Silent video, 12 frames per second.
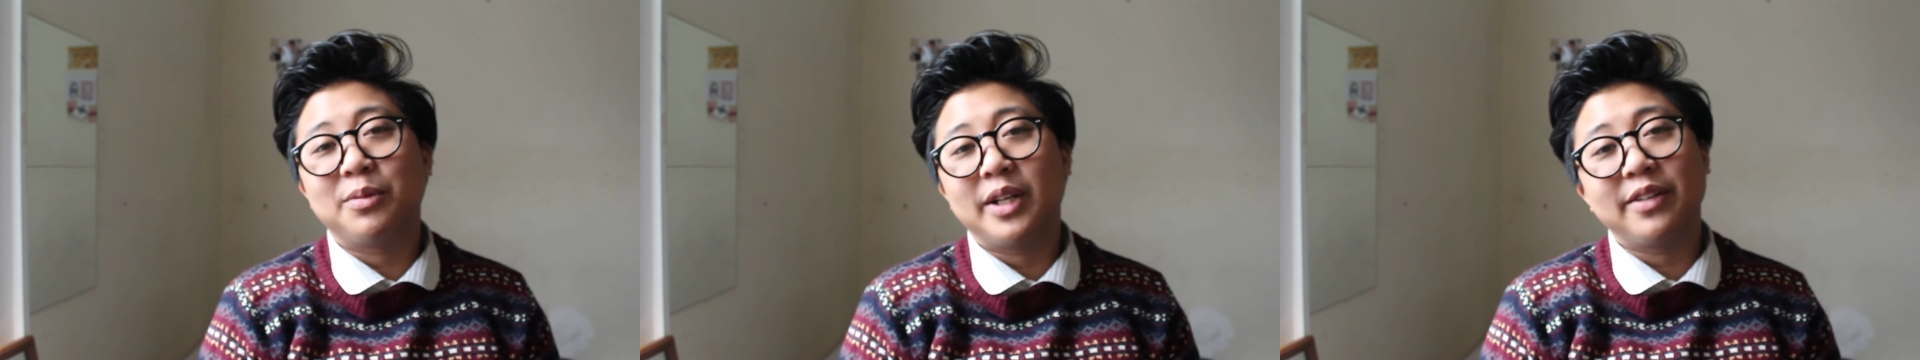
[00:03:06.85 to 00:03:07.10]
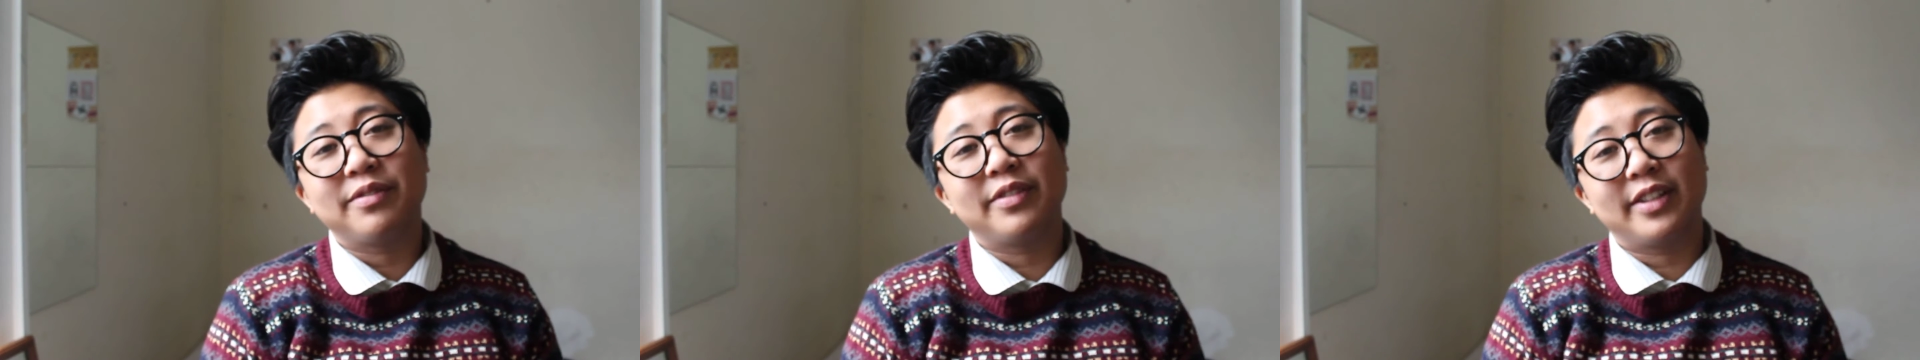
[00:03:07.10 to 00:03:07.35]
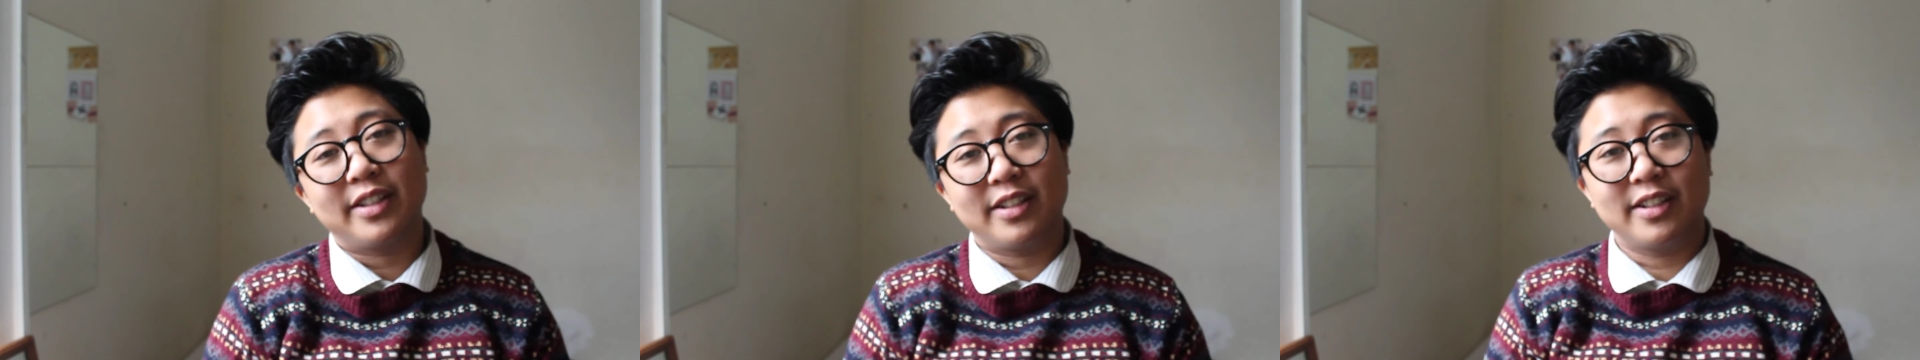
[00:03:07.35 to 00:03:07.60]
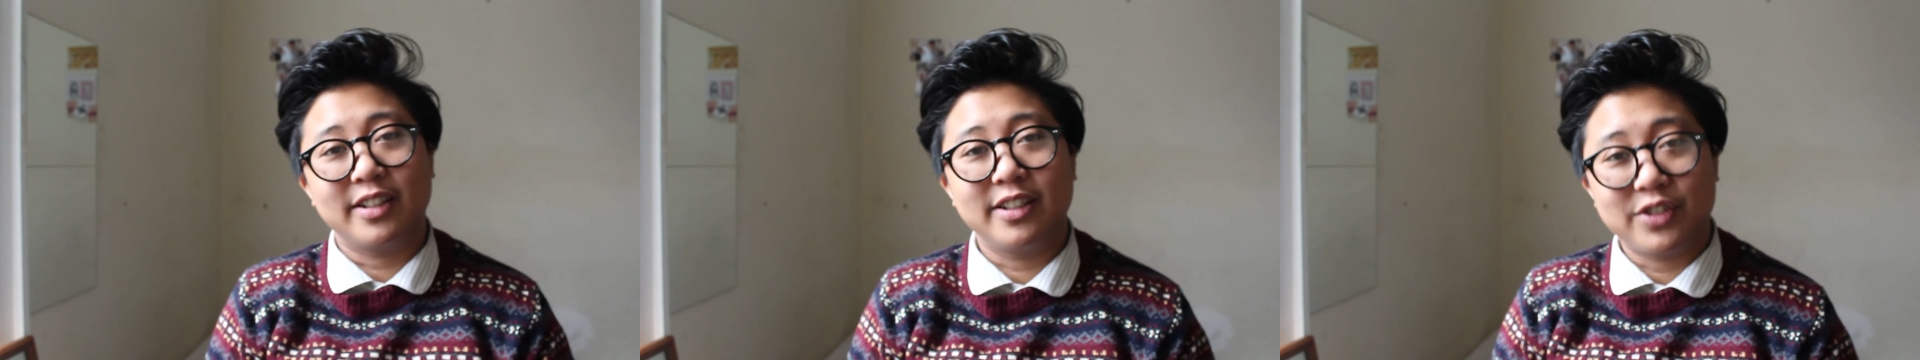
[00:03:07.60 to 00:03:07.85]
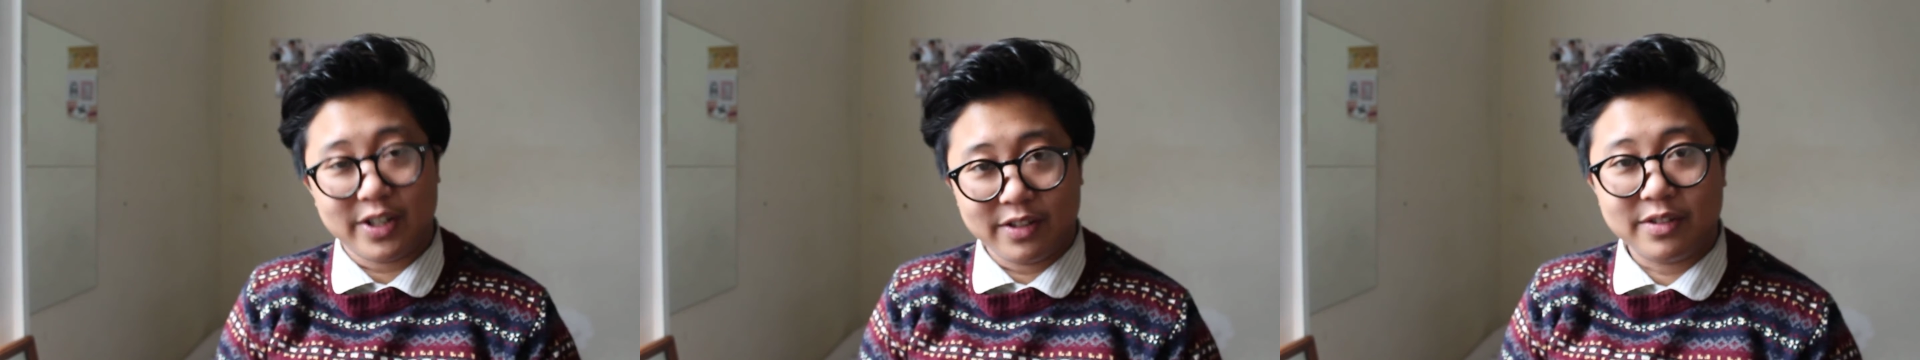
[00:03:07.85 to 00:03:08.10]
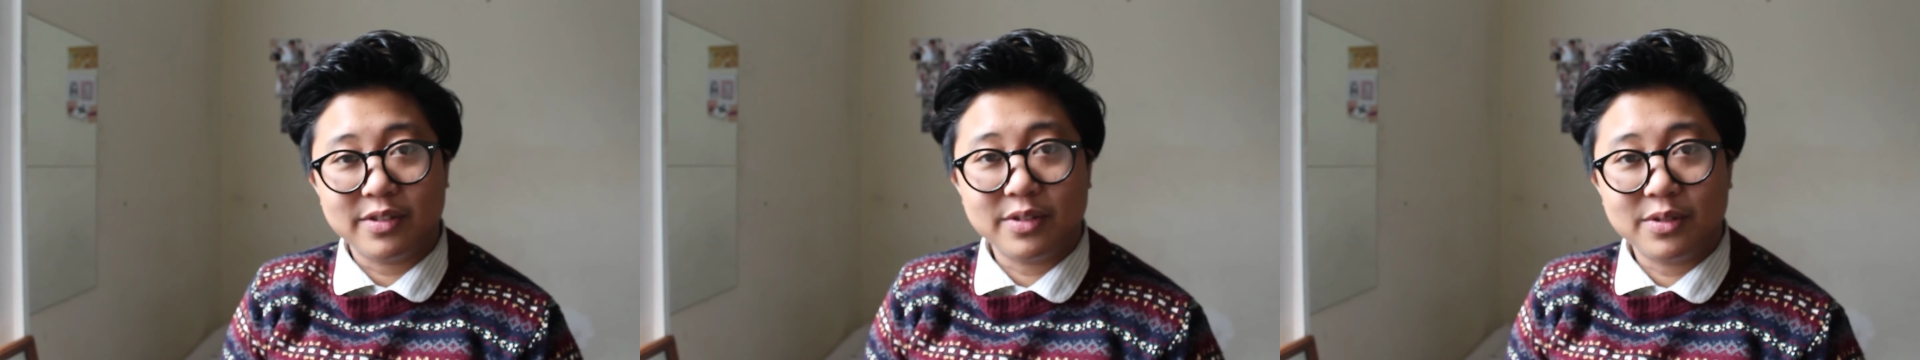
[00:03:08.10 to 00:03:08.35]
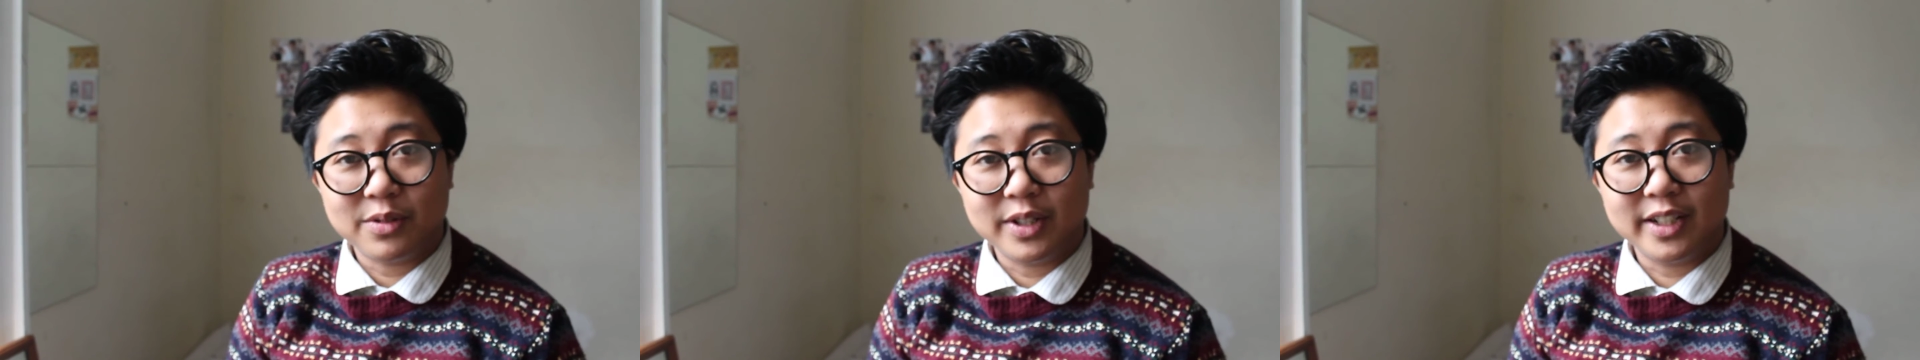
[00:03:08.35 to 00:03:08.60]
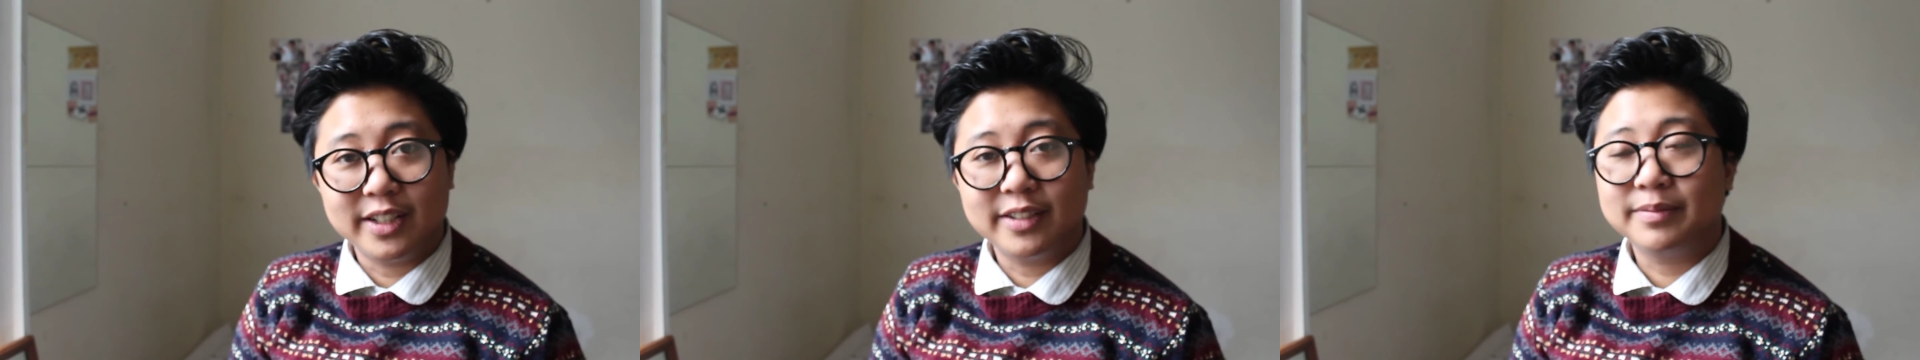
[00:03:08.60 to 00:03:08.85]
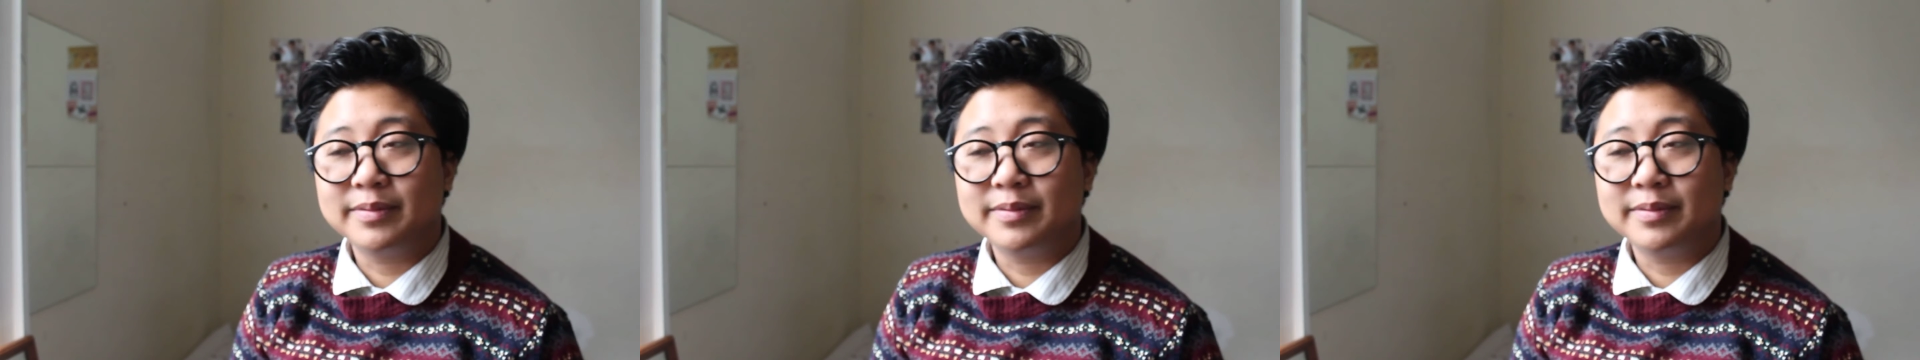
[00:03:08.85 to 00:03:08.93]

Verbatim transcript: wait for the gents toilet